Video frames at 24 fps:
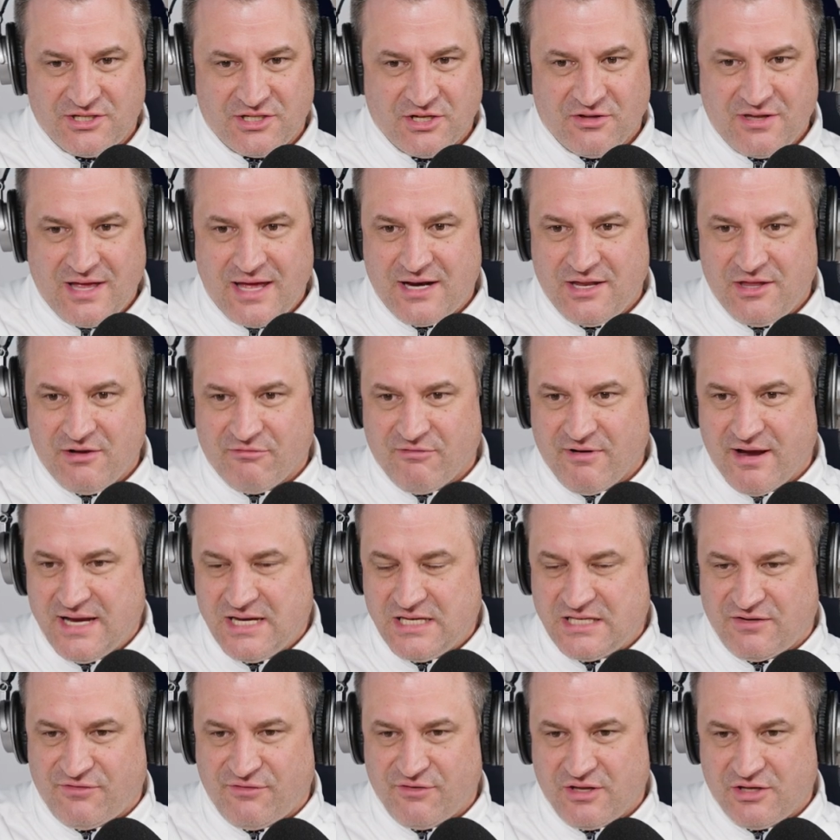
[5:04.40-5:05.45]
still not in the
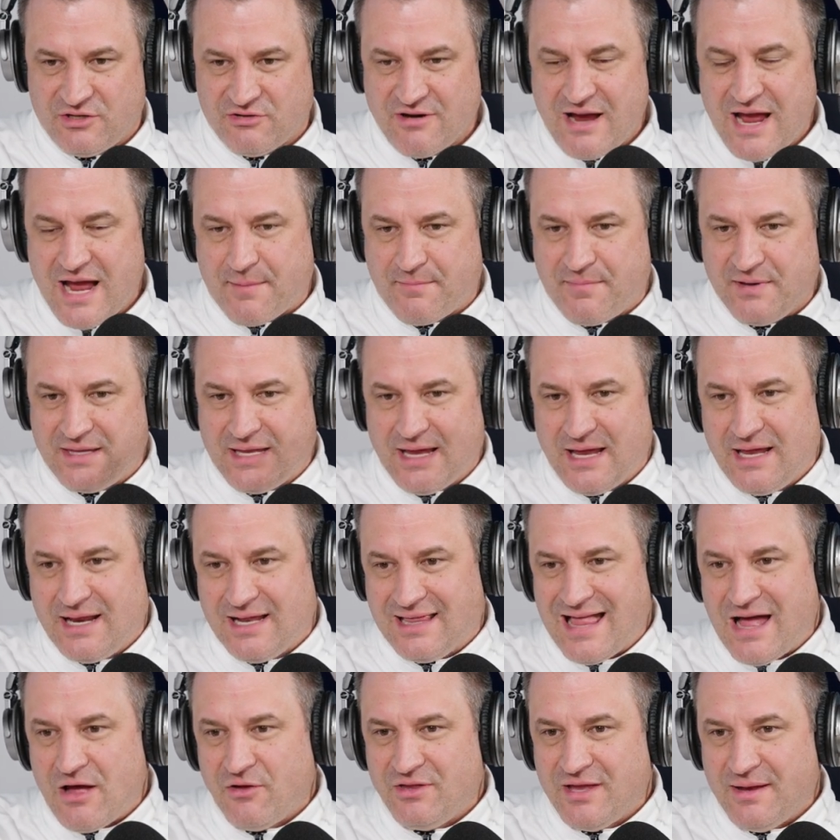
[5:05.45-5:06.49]
race for the track, but it
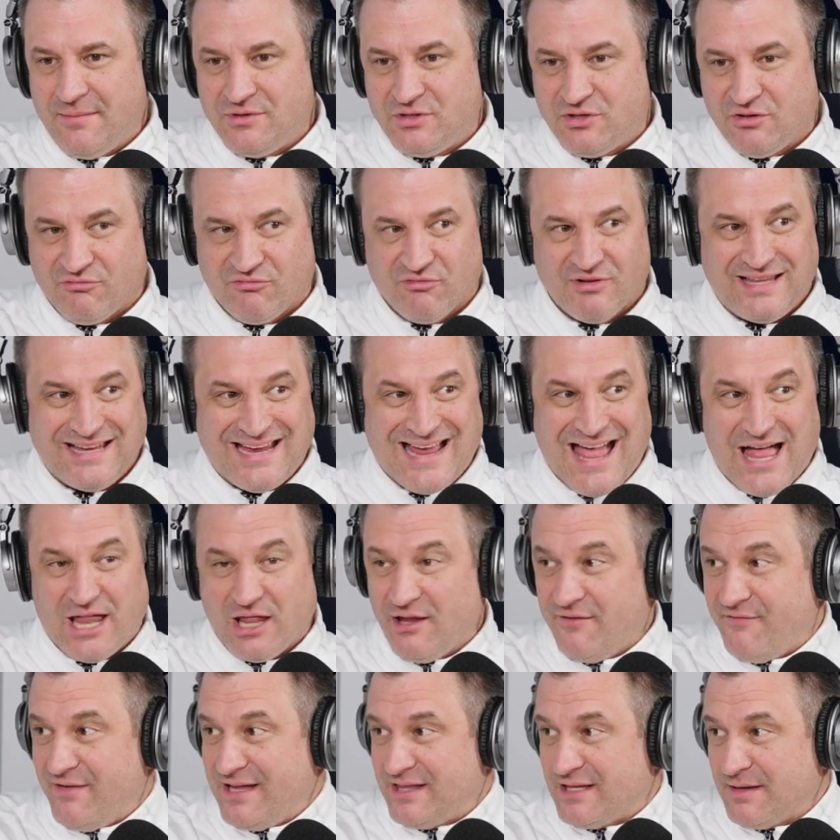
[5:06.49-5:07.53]
allowed them to really
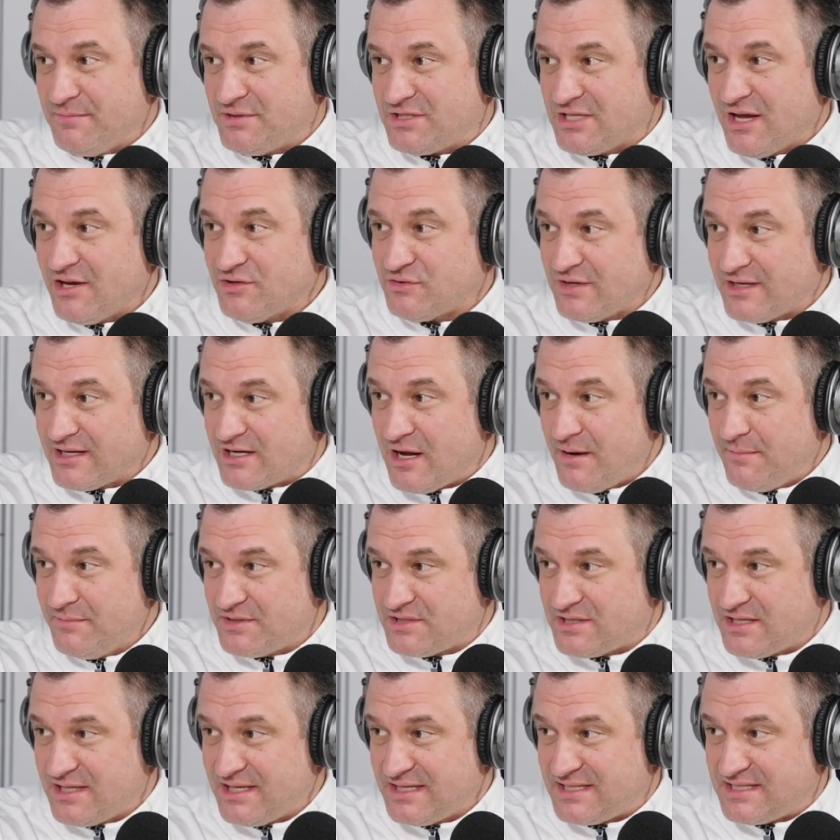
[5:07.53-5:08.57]
elevate themselves when it comes
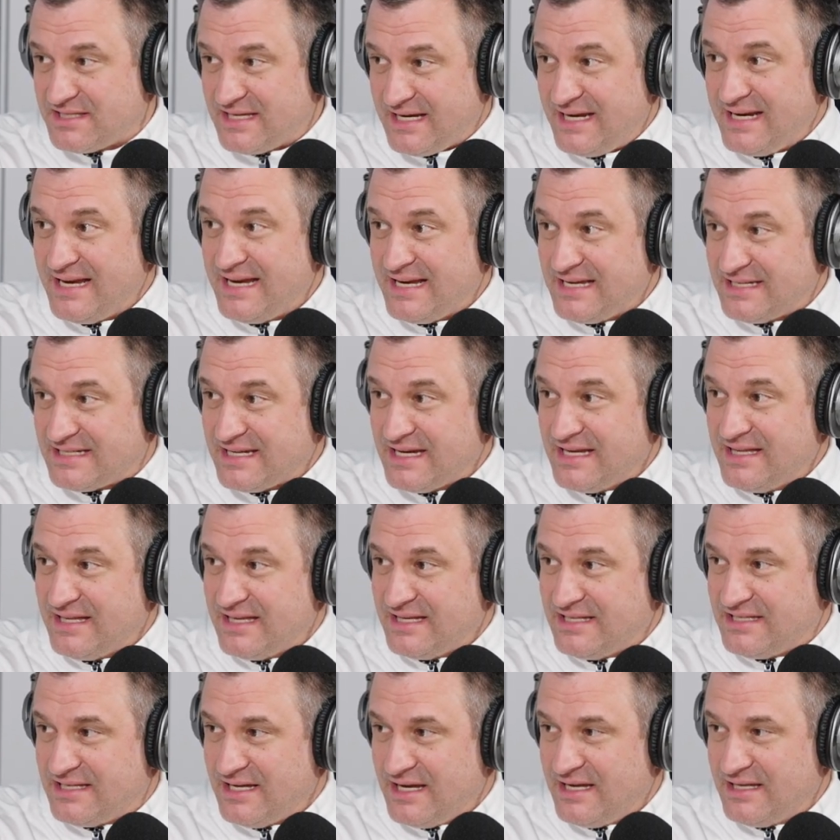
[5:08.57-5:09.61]
to the seedings in
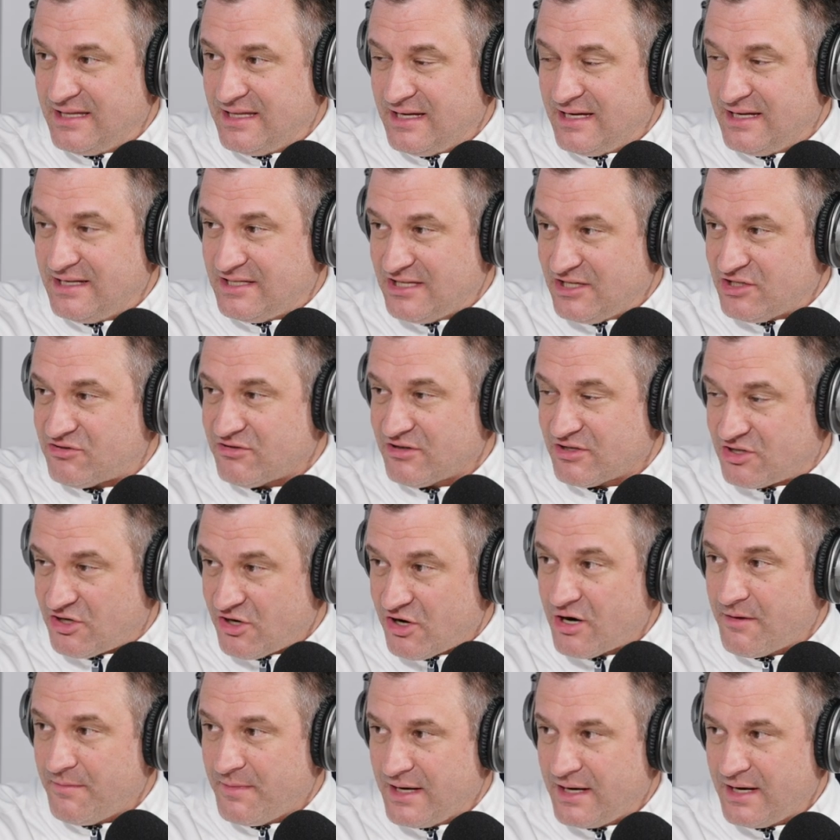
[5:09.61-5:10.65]
the district
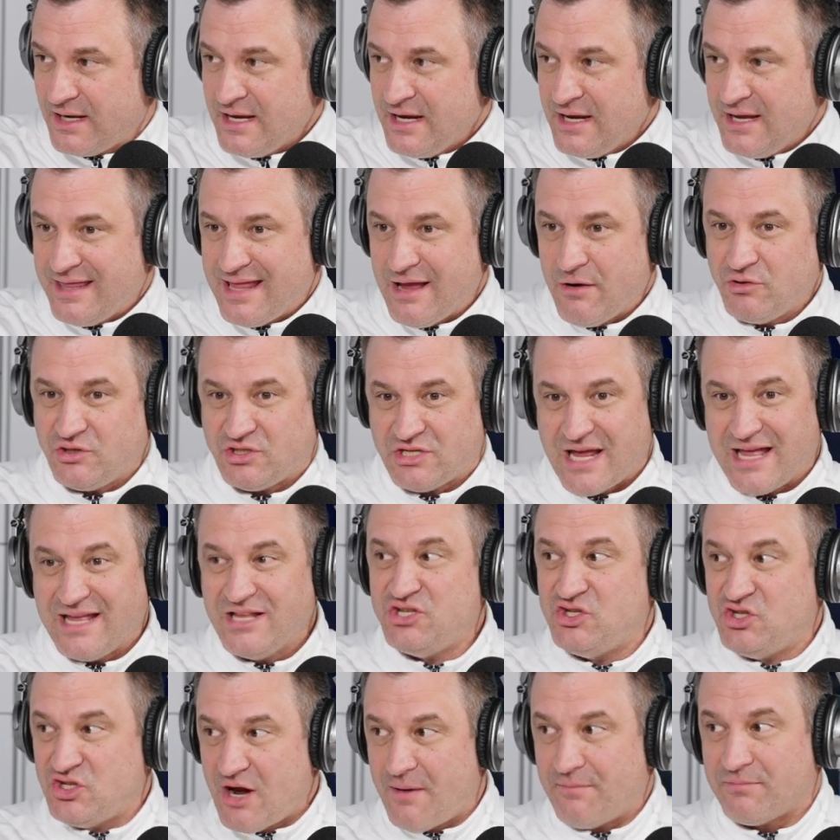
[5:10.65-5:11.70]
tournament. They
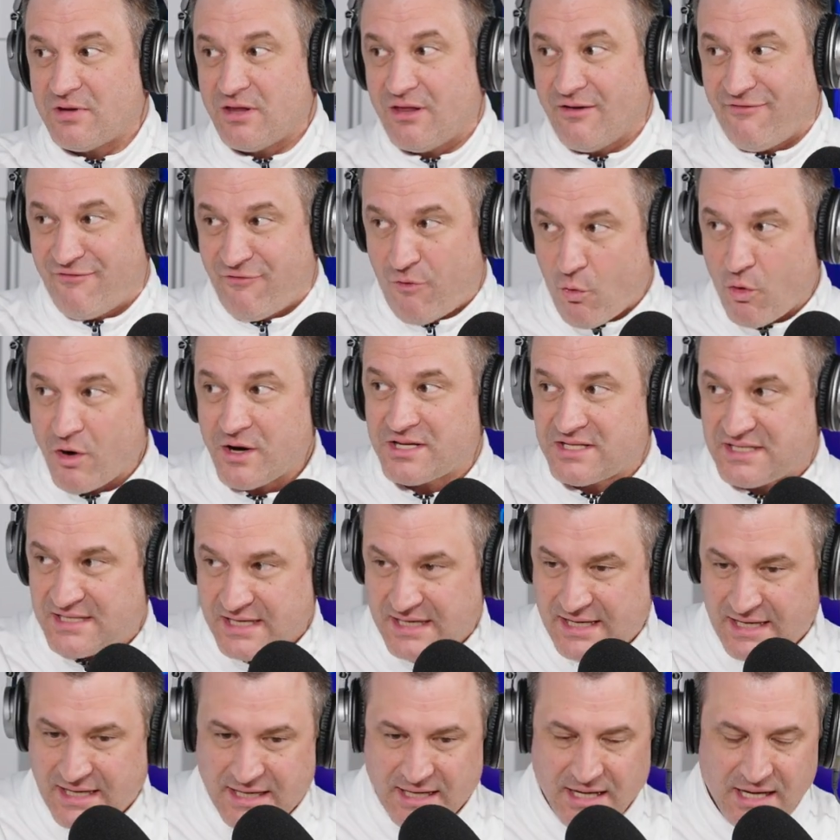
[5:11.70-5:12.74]
jumped to the 4th
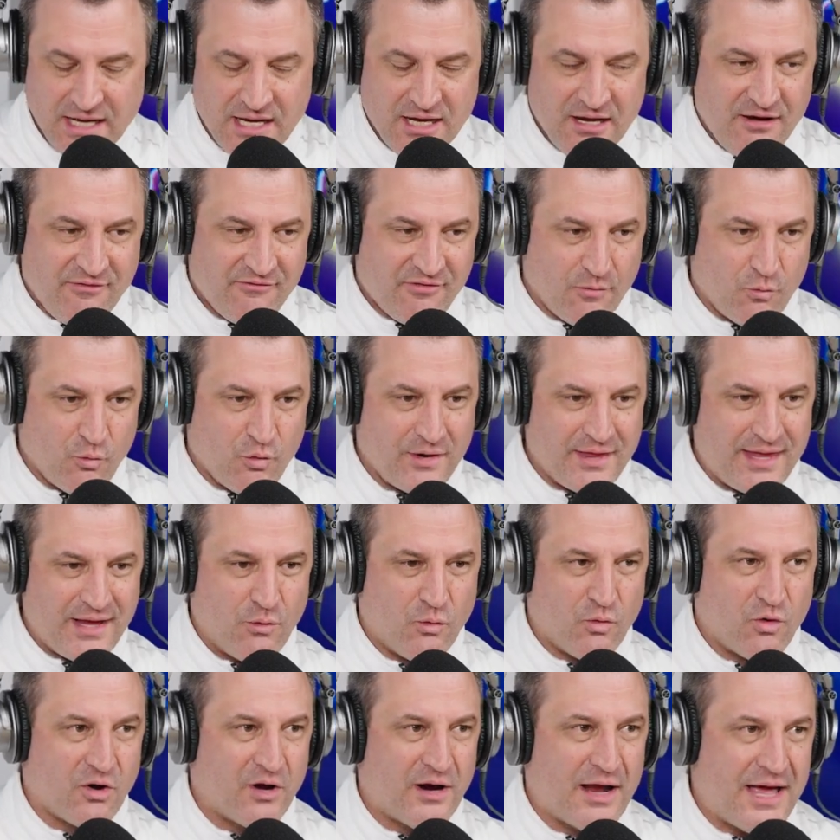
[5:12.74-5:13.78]
seed from where they
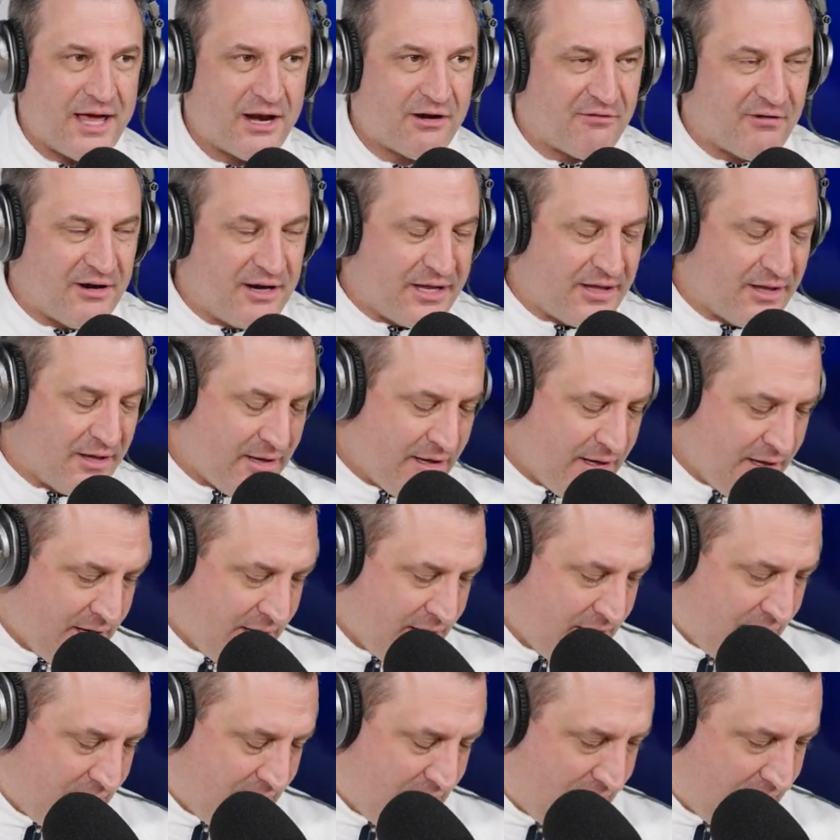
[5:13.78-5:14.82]
were entering
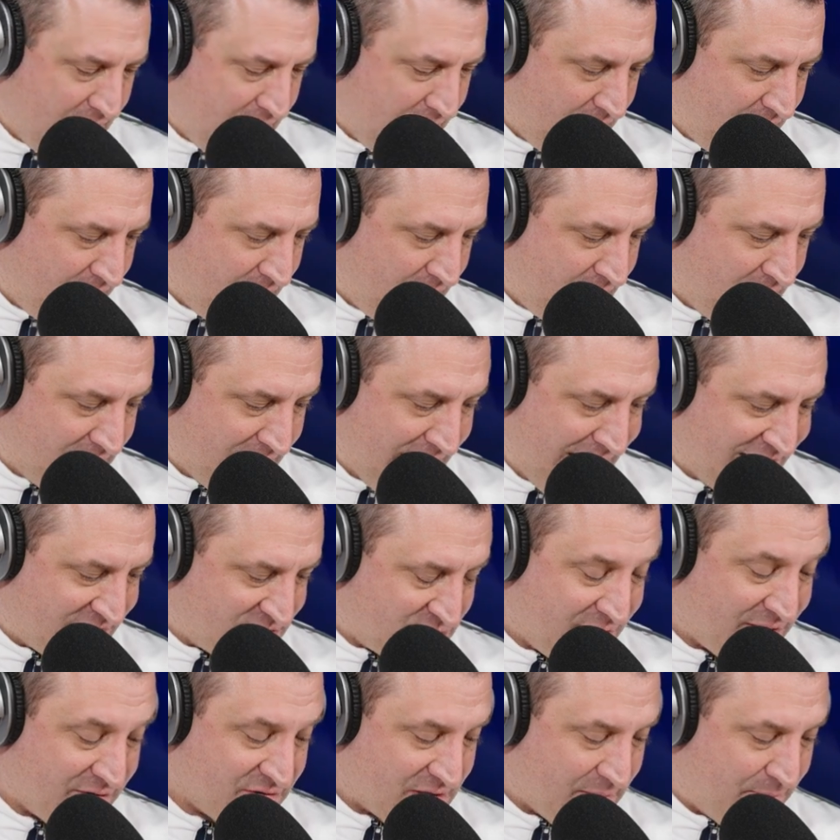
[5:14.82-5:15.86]

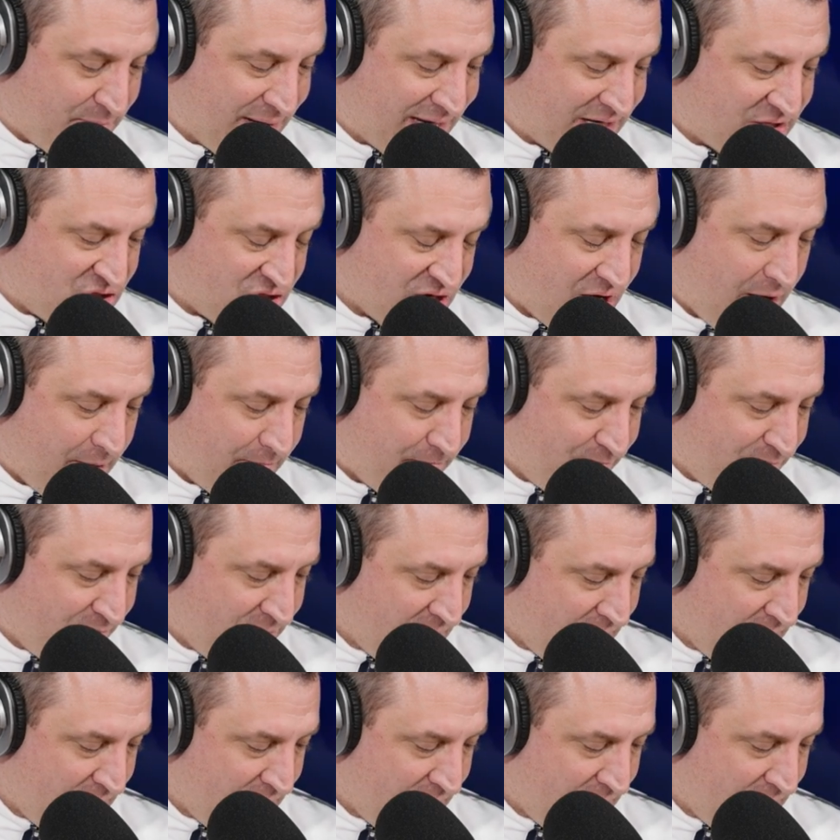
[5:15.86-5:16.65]
last week. It was a big jump,